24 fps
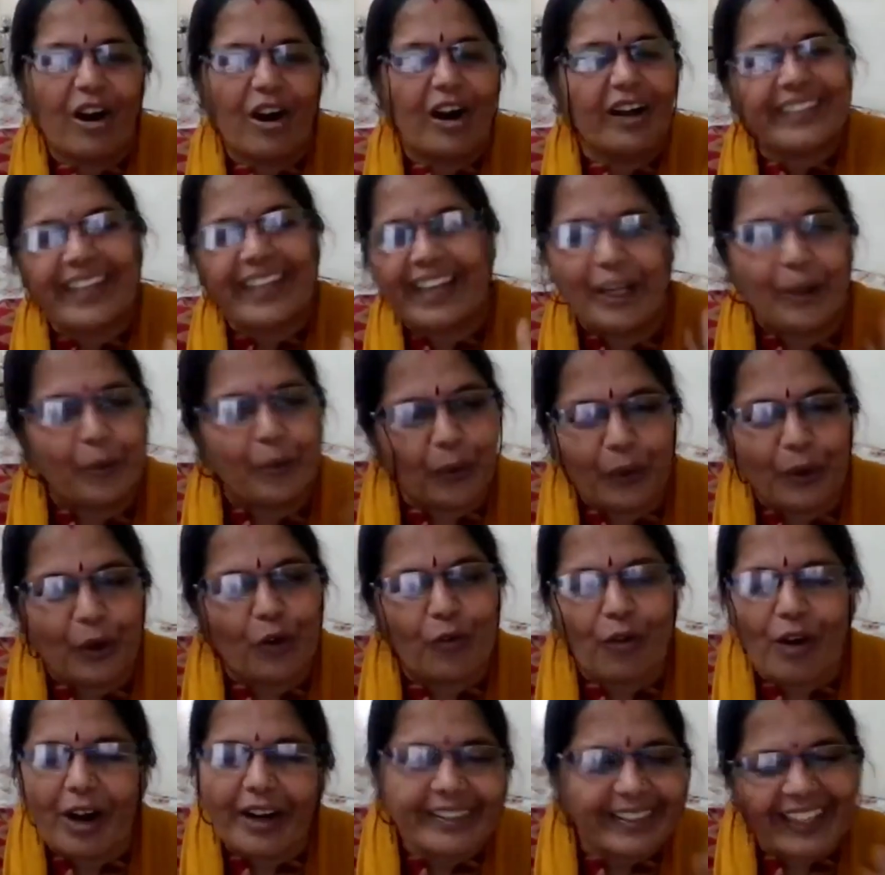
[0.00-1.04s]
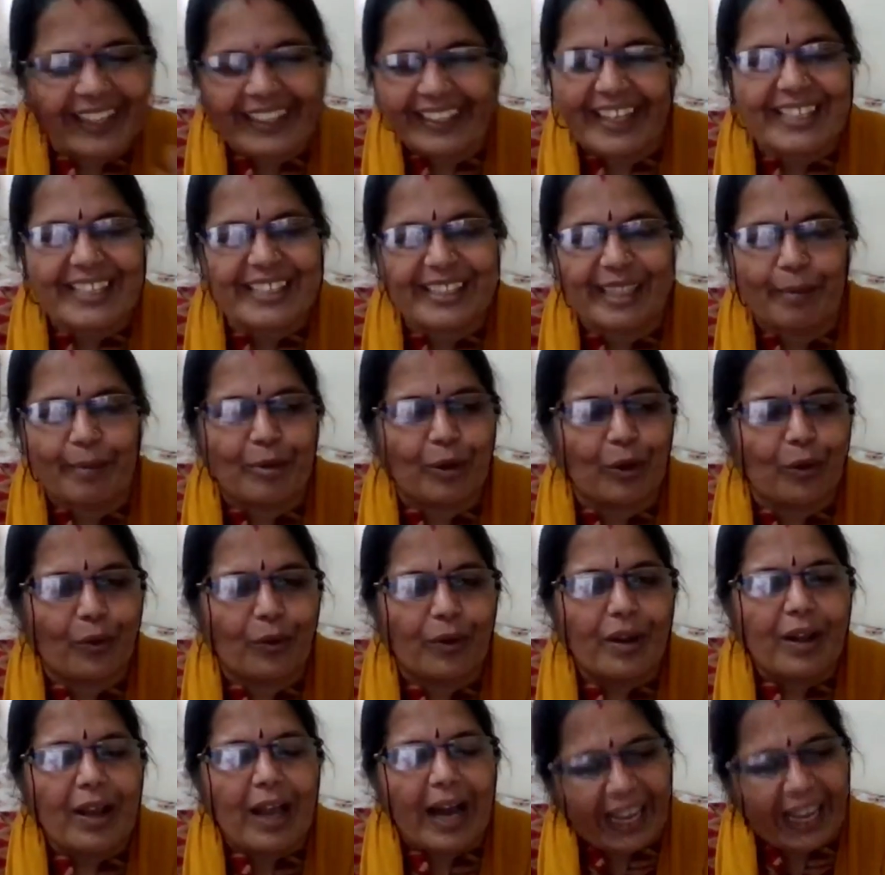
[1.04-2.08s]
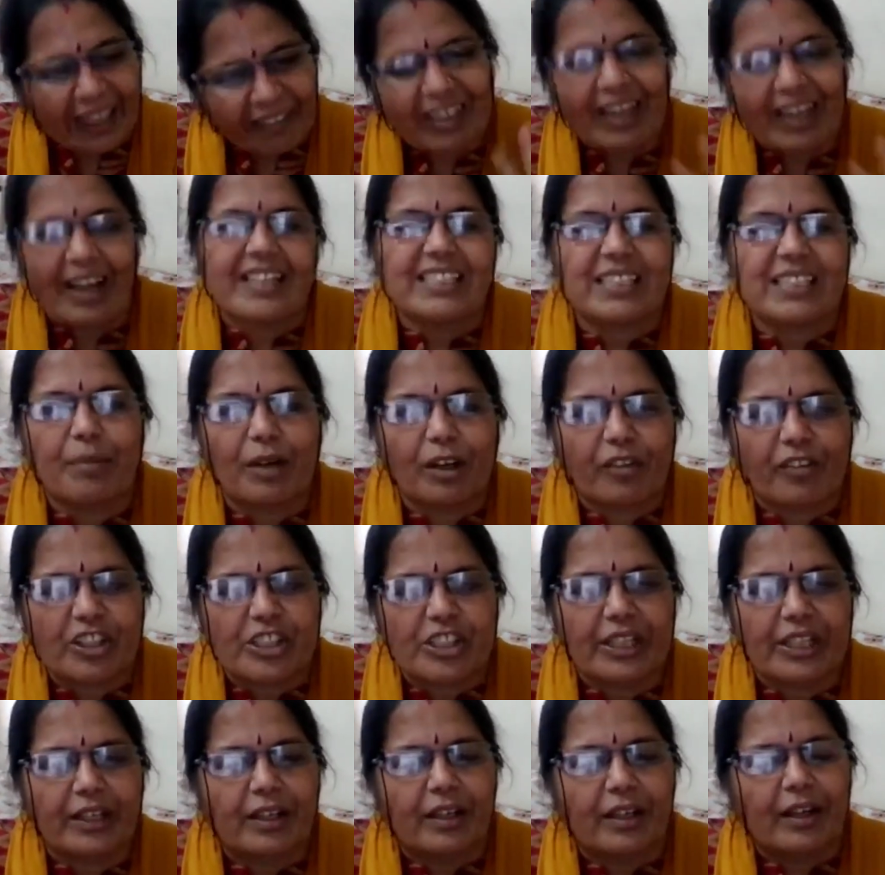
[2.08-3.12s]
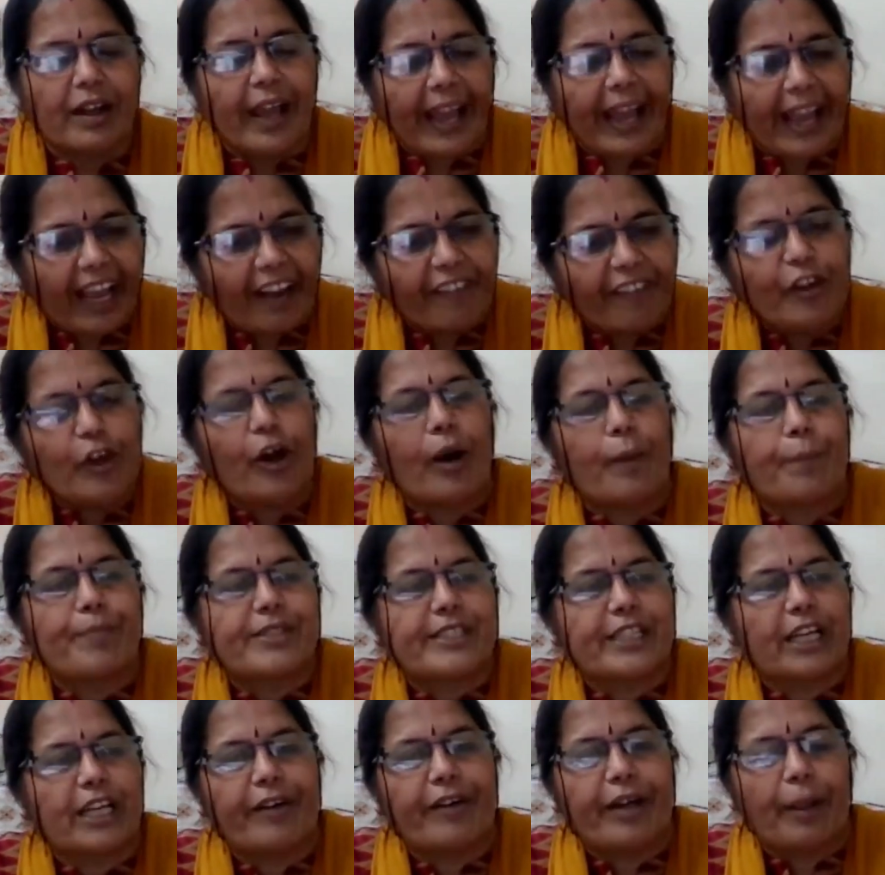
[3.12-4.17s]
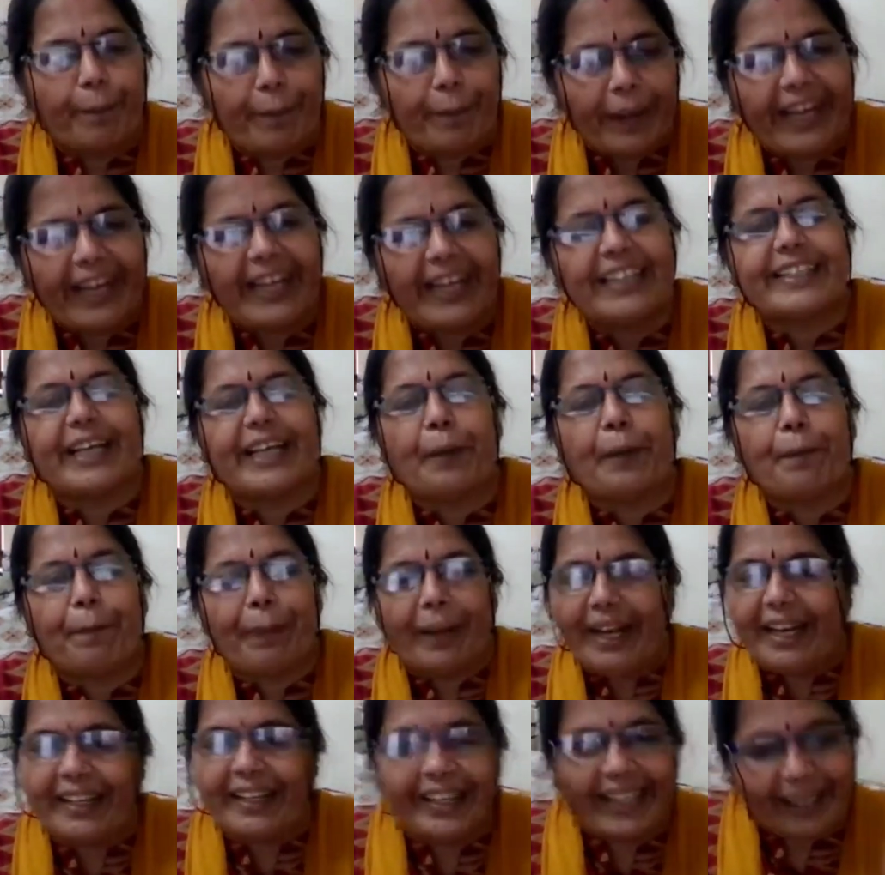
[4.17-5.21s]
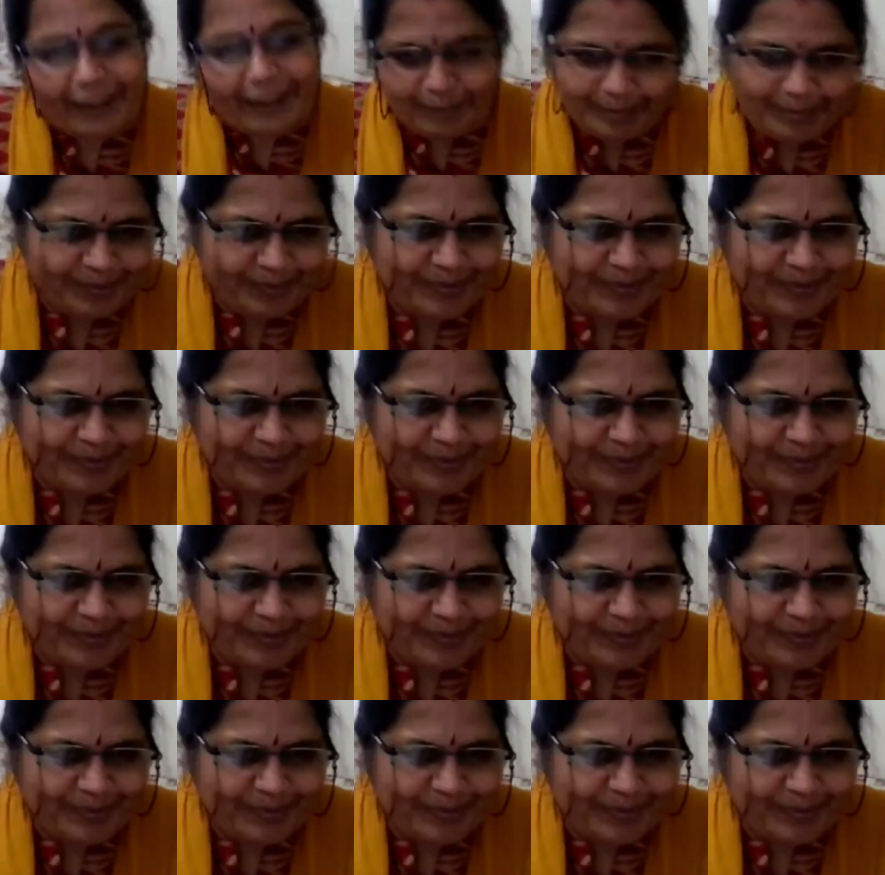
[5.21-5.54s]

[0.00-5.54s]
what I teach them, no. I will ask them a question. Have you observed a painter painting?